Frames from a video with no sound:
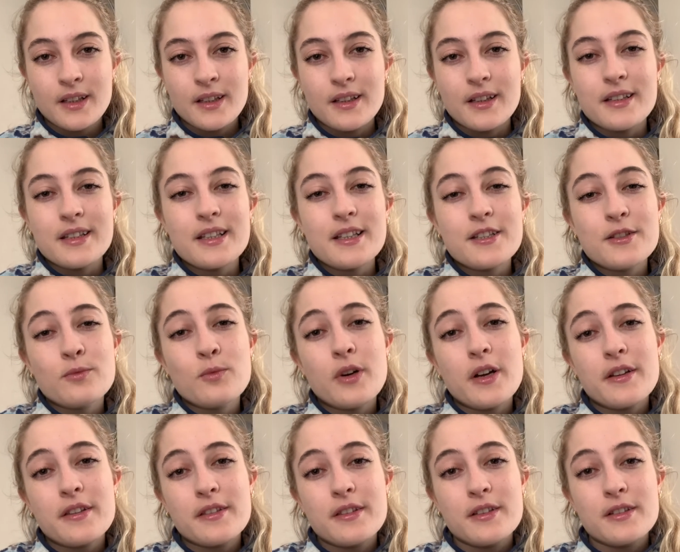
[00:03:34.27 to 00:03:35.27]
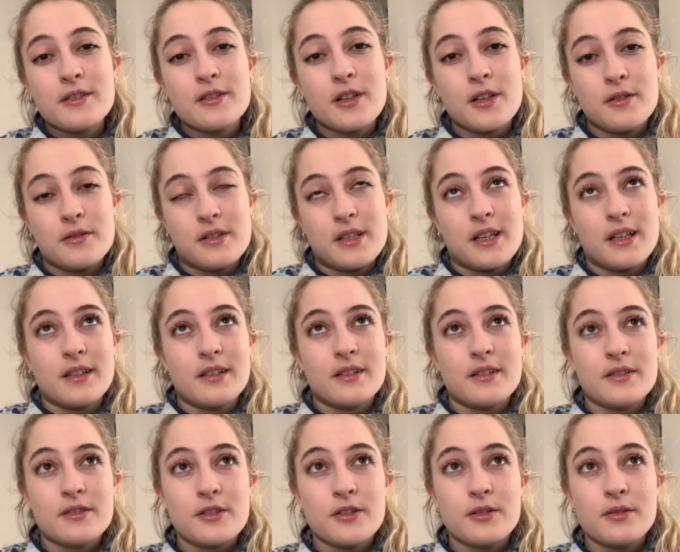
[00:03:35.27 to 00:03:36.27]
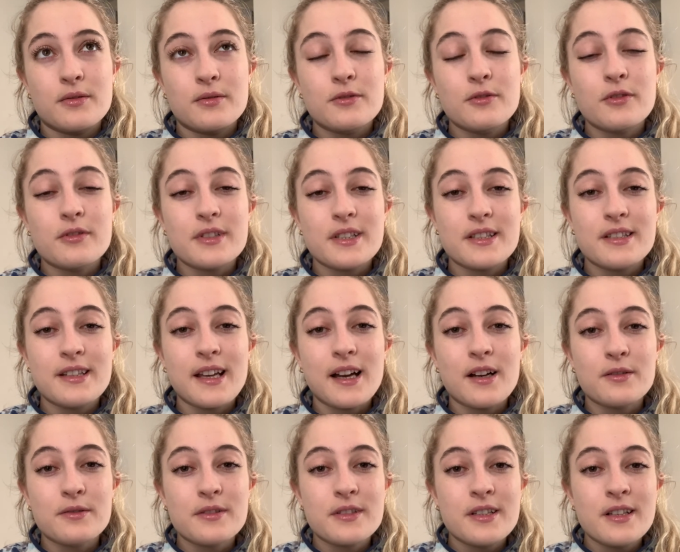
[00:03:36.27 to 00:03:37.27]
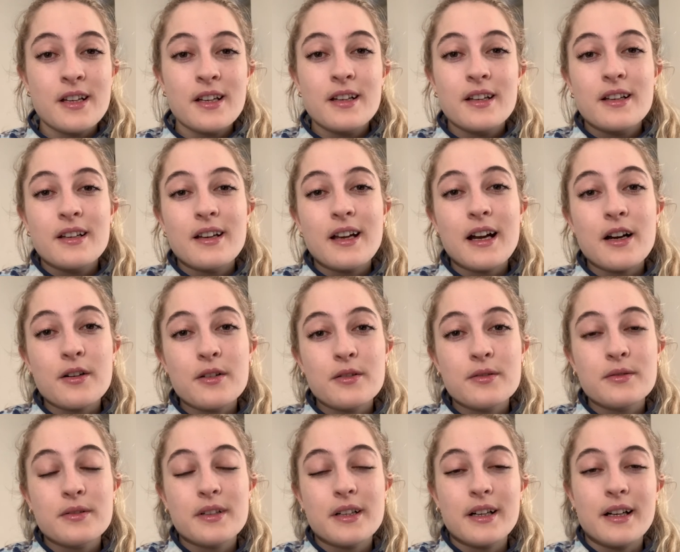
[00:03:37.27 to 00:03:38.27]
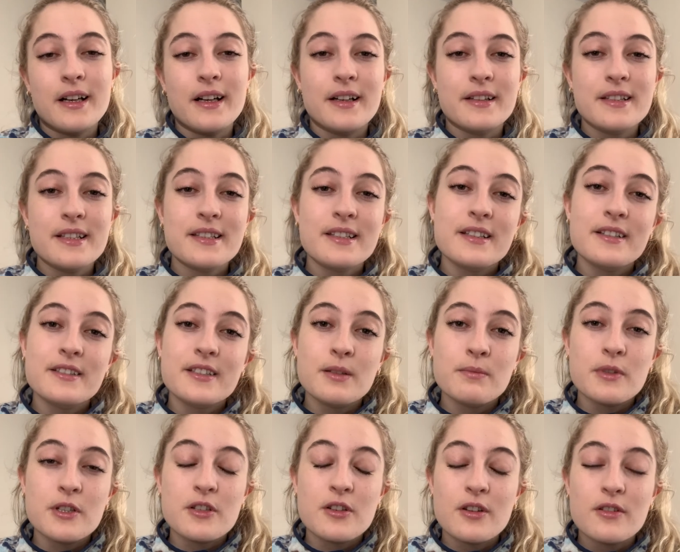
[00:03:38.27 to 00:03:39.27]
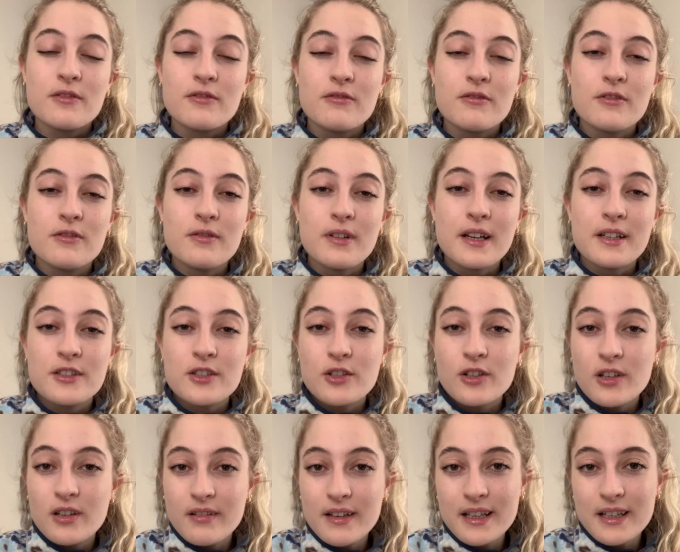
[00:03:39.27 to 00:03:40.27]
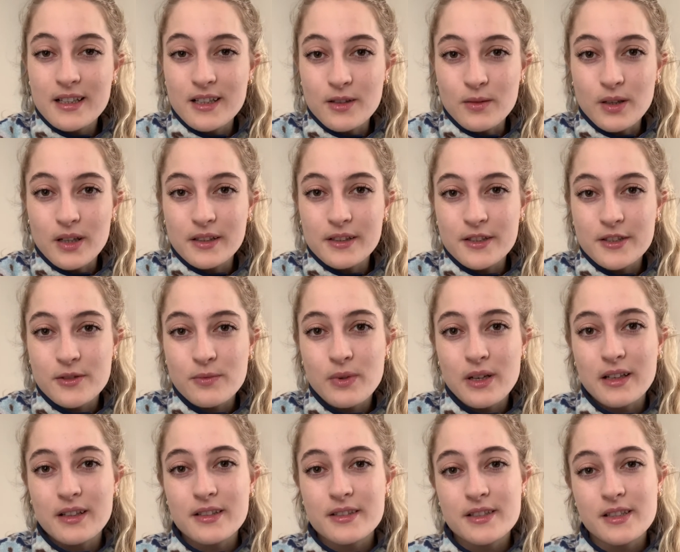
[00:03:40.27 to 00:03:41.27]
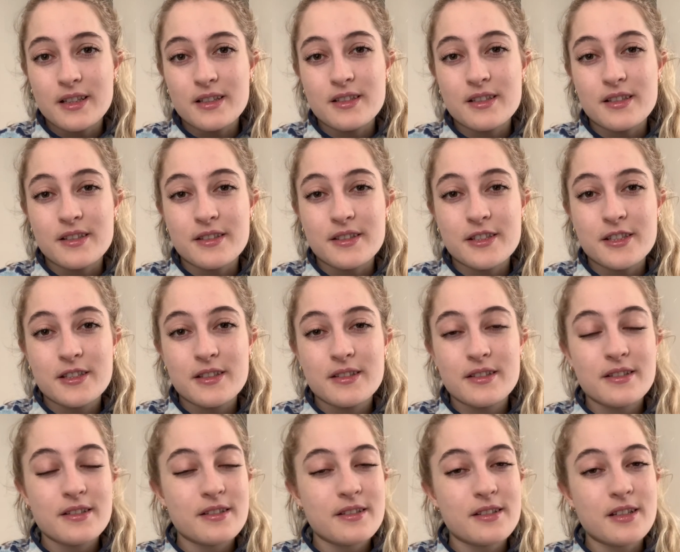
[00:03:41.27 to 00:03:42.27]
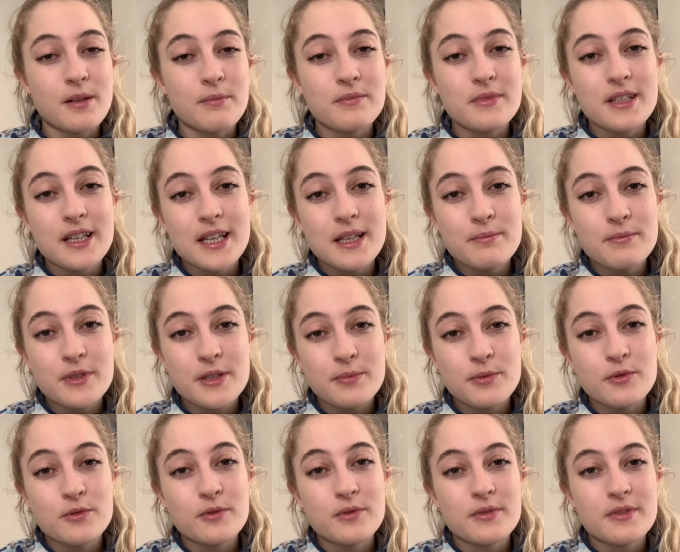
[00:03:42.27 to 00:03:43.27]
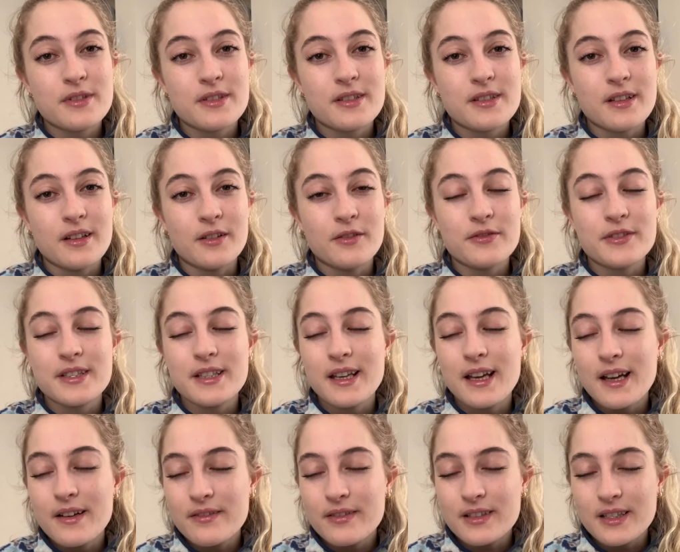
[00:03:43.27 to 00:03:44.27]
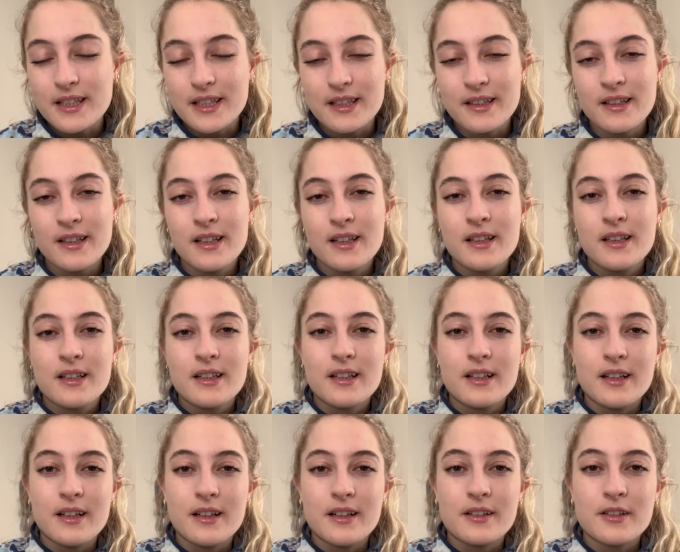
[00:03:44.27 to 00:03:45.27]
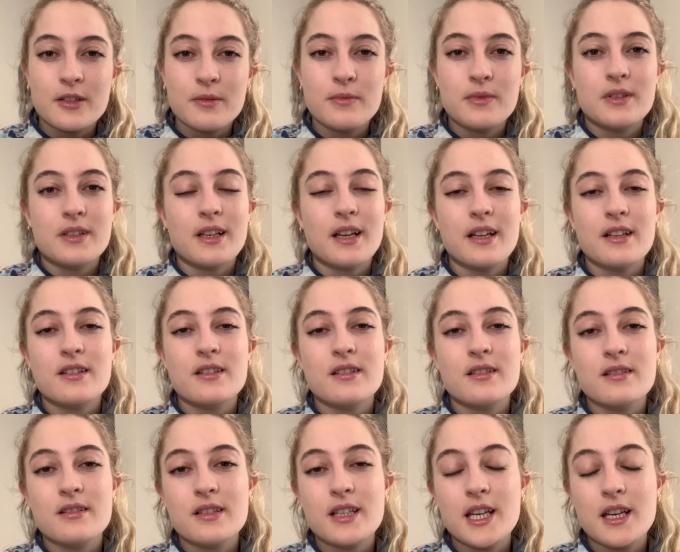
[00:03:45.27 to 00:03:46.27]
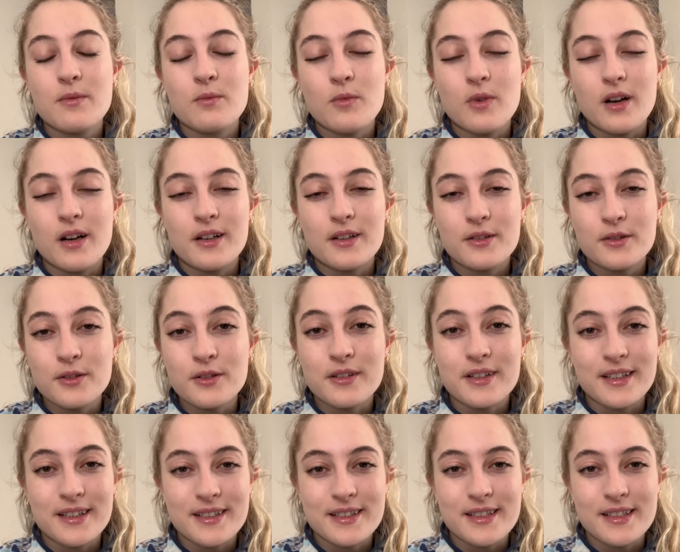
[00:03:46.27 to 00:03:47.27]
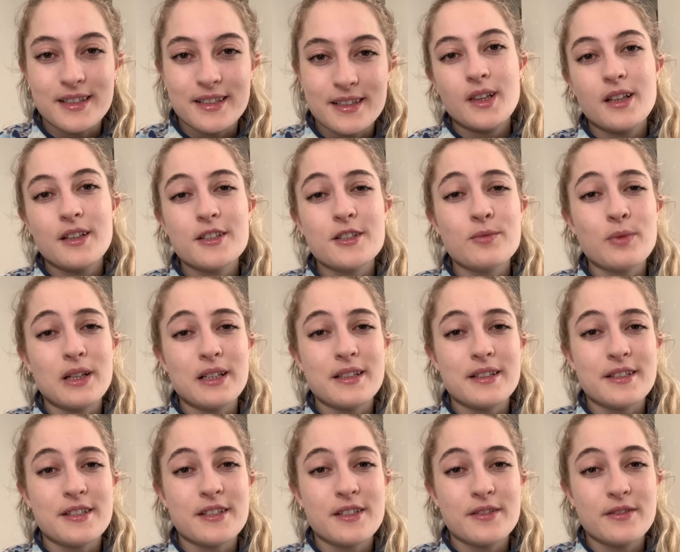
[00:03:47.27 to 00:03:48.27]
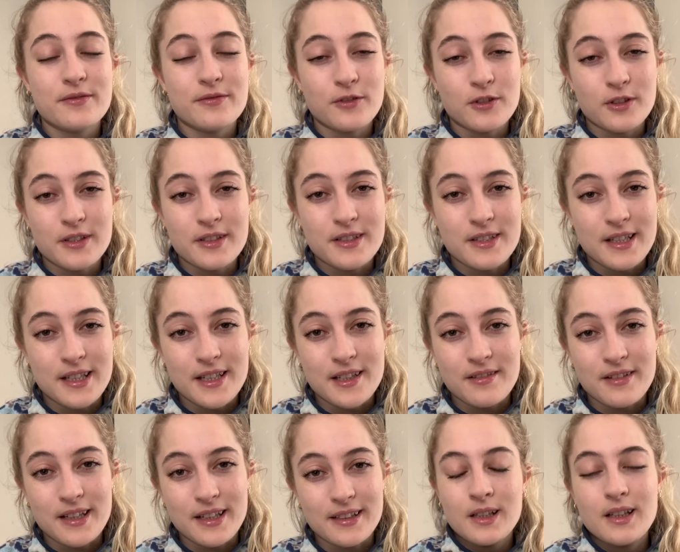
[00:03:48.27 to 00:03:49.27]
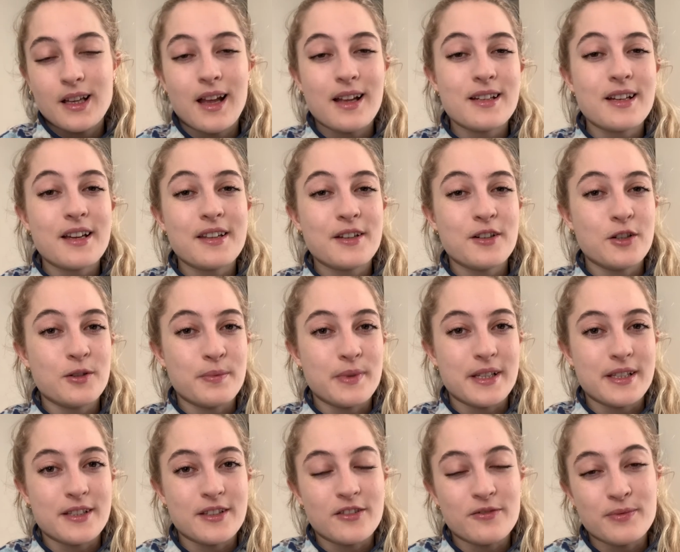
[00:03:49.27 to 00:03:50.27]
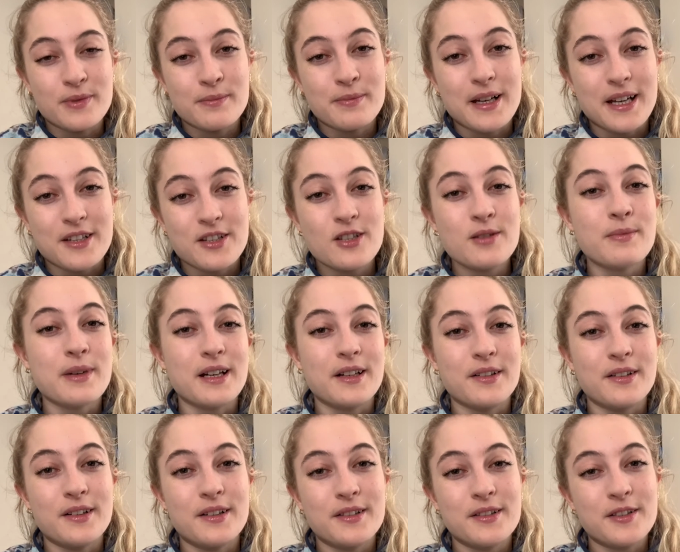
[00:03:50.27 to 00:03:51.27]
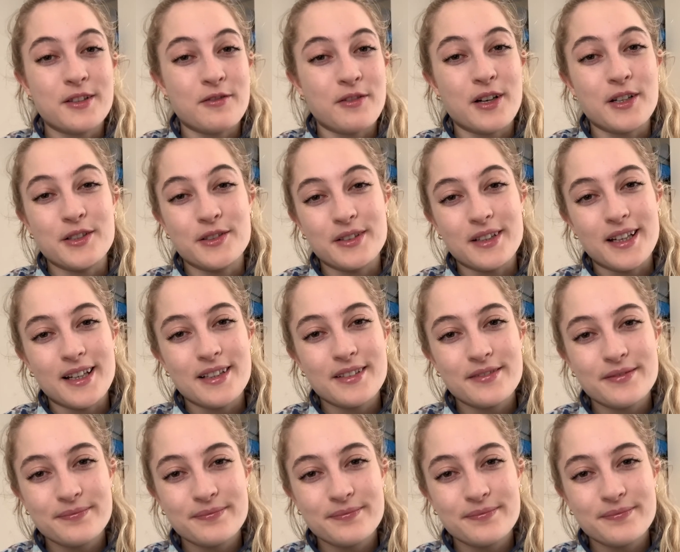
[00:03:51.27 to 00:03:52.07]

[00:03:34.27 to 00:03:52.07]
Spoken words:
I think it's worth noting to not discount how these skills can be shown through extracurricular work as well, such as some team sports, obviously heavily communication and teamwork oriented, as well as volunteering and other hobbies you've been passionate about throughout your life.